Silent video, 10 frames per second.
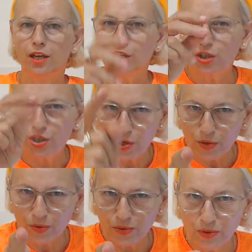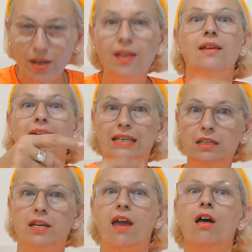you
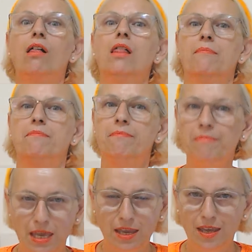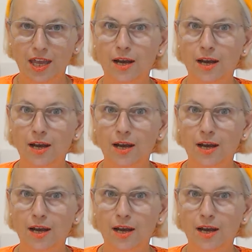tell me,